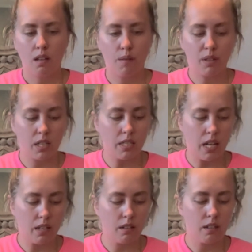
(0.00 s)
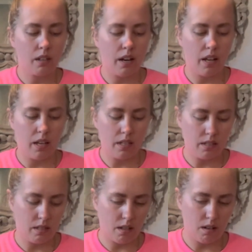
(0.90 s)
of the container
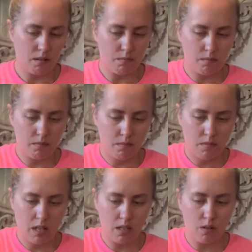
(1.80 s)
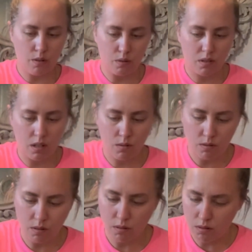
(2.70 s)
and hinder those test
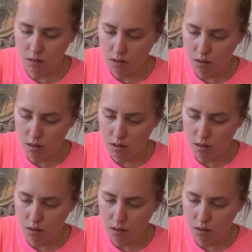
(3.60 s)
results.